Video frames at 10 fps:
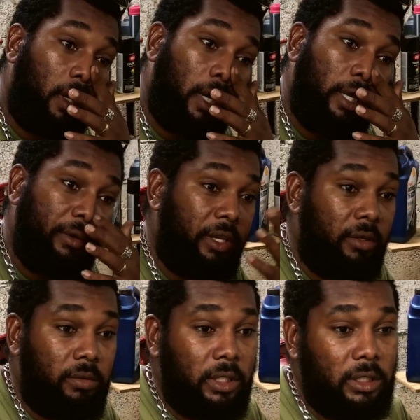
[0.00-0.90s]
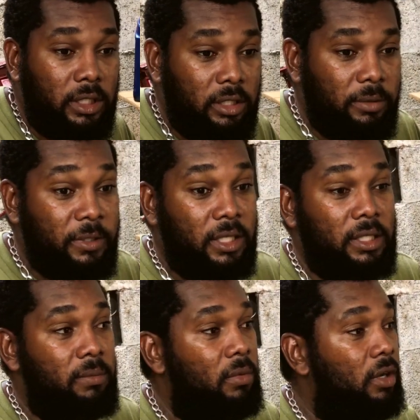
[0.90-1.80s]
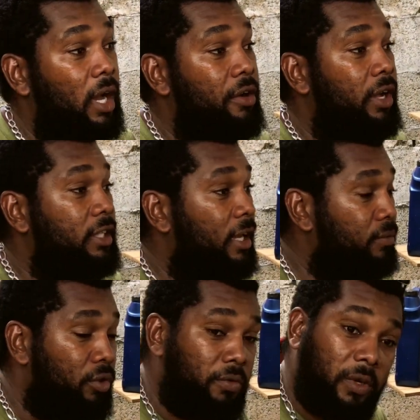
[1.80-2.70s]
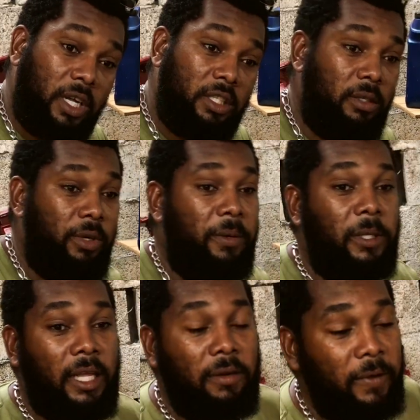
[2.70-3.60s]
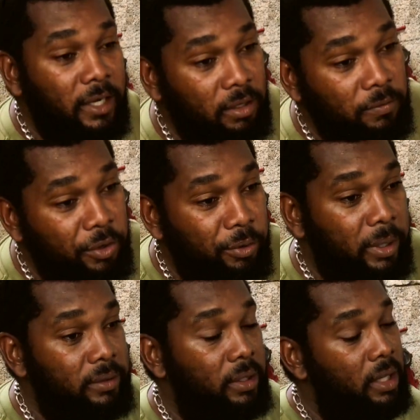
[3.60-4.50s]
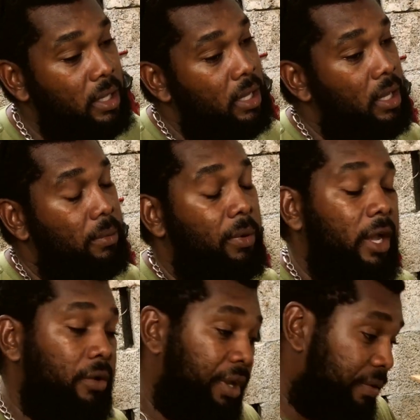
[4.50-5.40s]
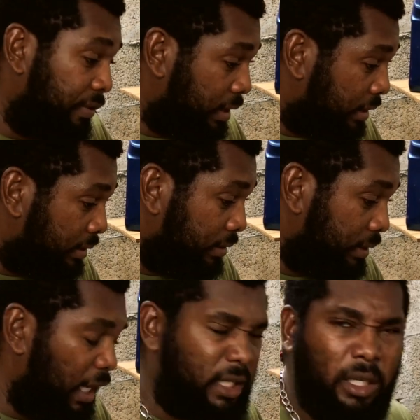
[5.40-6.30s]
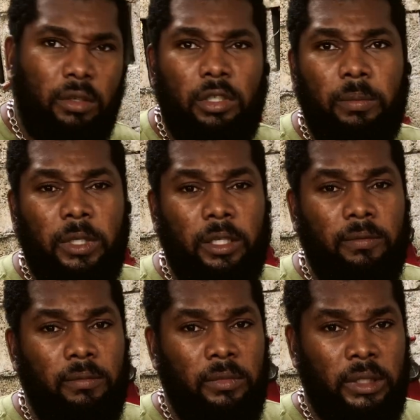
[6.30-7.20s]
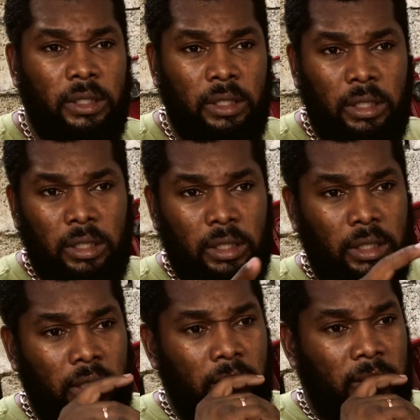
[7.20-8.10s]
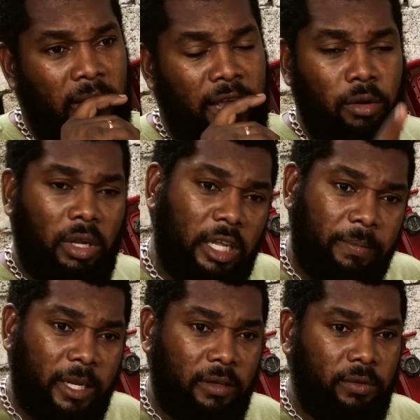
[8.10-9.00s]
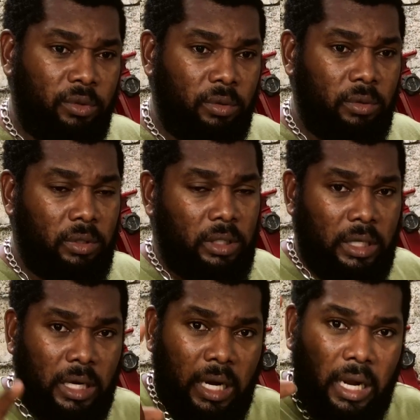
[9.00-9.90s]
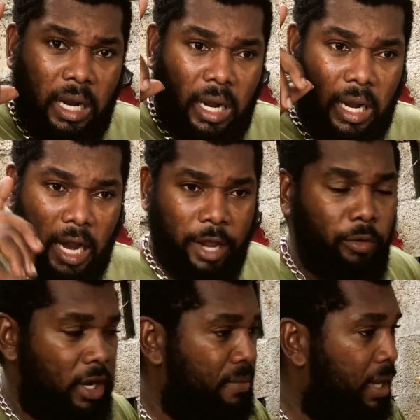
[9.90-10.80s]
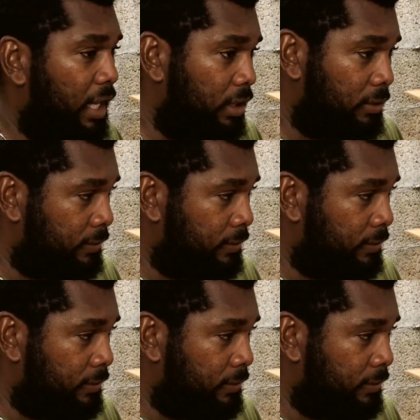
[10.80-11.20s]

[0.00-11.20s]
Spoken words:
what are you really thinking? He said, boy, I don't get time to look for that now, boy, but I'll find that for you, man. Why are you looking for that? I say, you know something? I know what that part have to do. I go in and make it.